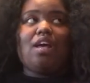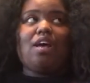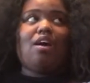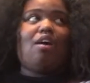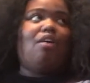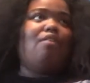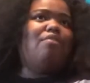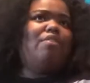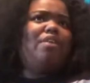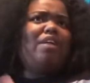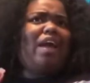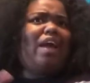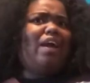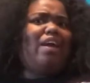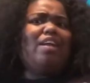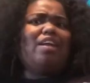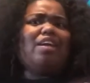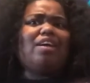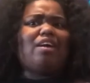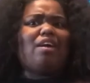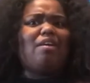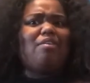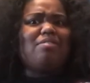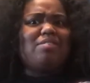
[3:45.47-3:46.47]
hopefully I can
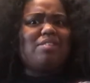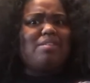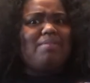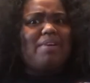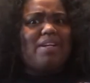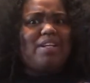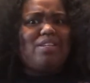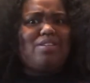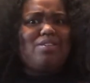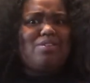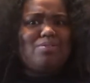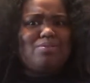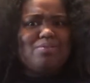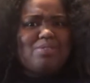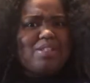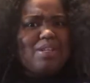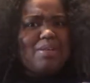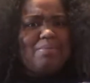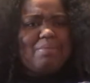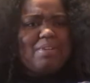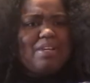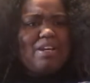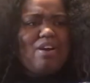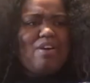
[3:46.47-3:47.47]
encourage somebody to do
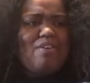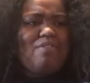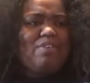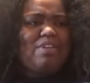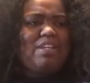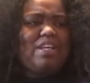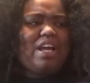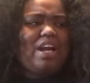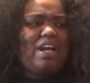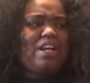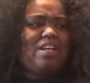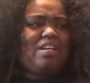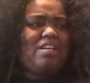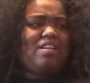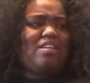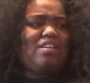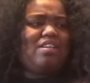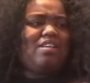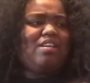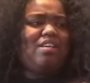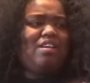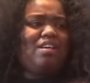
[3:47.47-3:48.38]
something. Hopefully I can